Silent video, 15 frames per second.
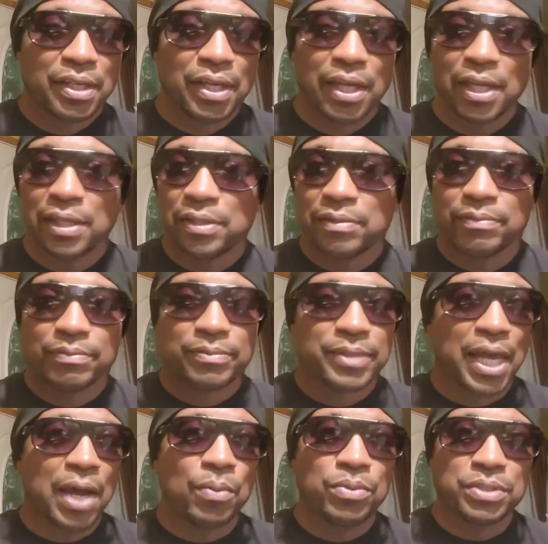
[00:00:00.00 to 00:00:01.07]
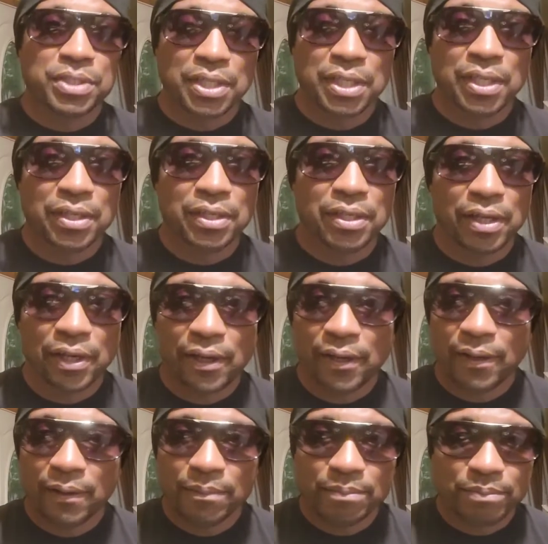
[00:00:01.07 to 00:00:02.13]
And that was it.
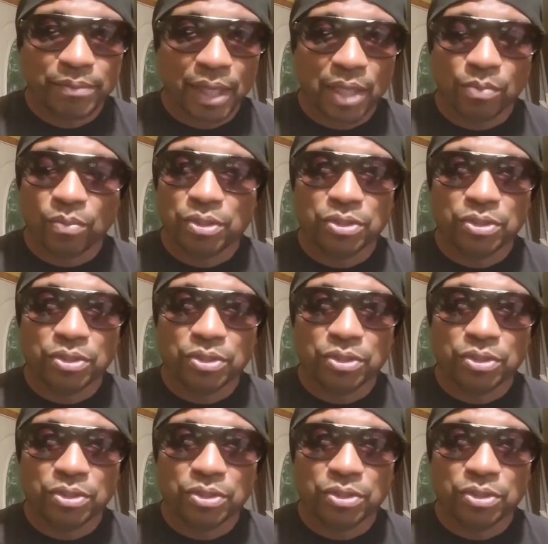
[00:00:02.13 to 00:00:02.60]
That